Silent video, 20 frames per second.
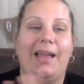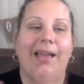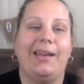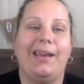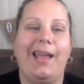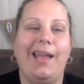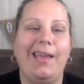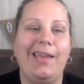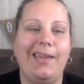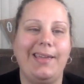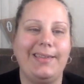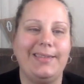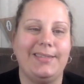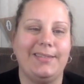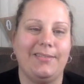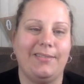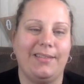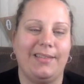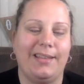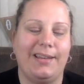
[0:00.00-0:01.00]
And how you guys
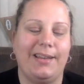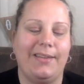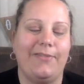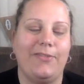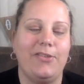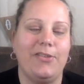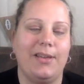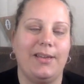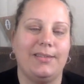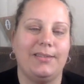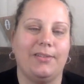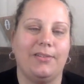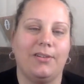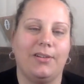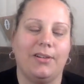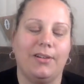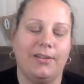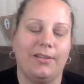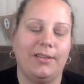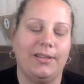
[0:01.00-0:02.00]
do that, if you guys
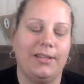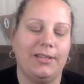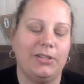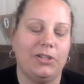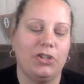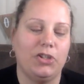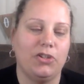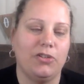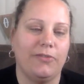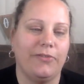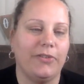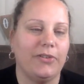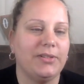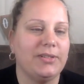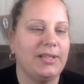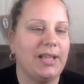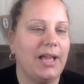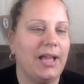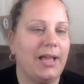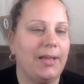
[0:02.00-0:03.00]
this is your
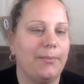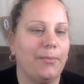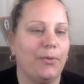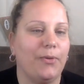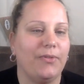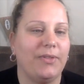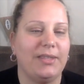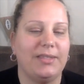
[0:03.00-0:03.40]
first time or if this